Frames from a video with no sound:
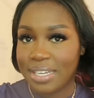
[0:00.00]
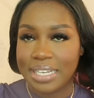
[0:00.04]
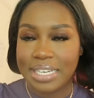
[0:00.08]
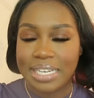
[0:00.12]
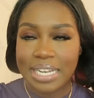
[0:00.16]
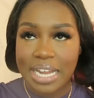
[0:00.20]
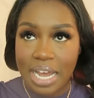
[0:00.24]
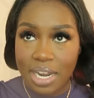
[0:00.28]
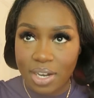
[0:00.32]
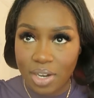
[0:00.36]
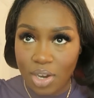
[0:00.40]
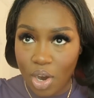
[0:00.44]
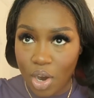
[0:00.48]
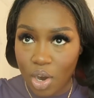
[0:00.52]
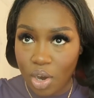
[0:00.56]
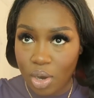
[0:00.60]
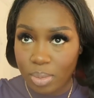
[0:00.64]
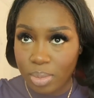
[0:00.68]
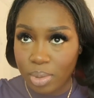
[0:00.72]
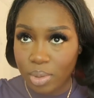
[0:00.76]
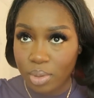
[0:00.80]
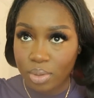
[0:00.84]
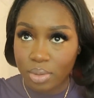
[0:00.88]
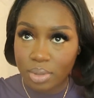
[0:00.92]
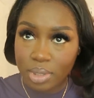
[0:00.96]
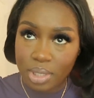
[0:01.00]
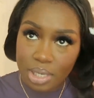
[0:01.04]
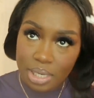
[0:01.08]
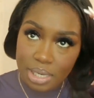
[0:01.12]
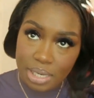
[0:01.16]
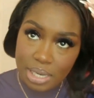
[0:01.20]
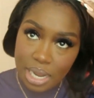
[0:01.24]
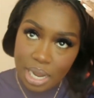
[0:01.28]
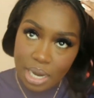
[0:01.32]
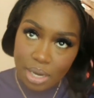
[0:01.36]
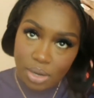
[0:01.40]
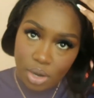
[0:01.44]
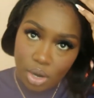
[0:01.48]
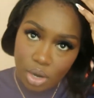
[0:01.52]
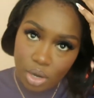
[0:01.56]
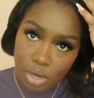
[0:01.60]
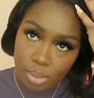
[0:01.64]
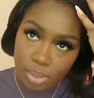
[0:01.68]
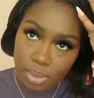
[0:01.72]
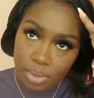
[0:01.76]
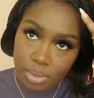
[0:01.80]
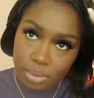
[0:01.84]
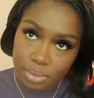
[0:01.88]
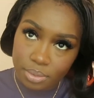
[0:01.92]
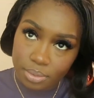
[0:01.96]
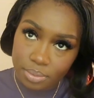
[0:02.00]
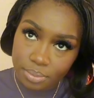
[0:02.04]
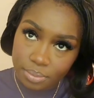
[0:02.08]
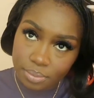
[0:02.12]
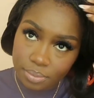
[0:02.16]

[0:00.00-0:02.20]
not horrible, not horrible.